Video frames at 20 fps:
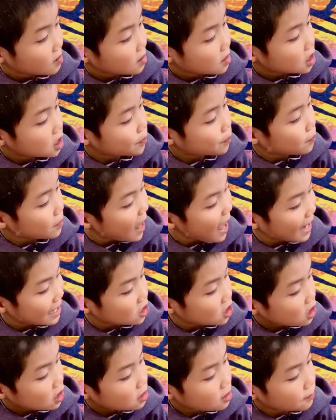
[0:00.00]
Splash!
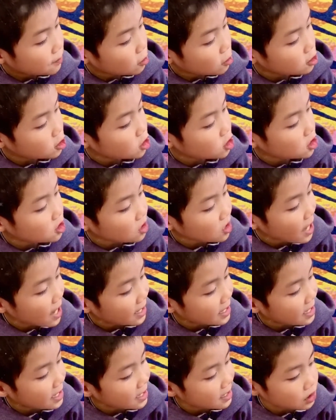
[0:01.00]
The boosters
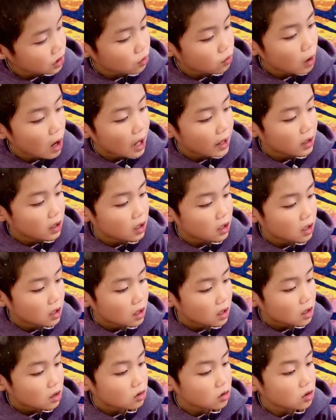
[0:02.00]
land in the water.
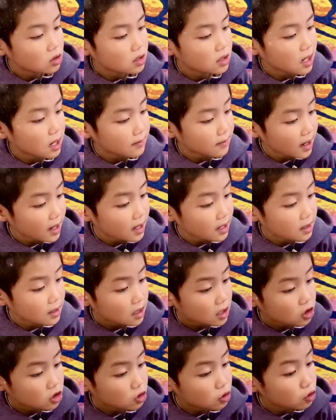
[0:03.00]
Crews come and
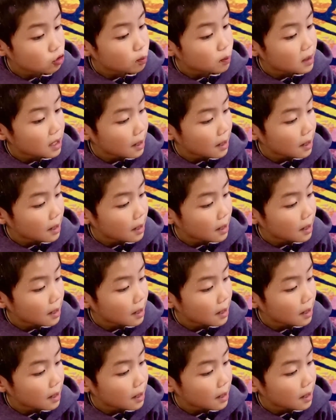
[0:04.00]
scoop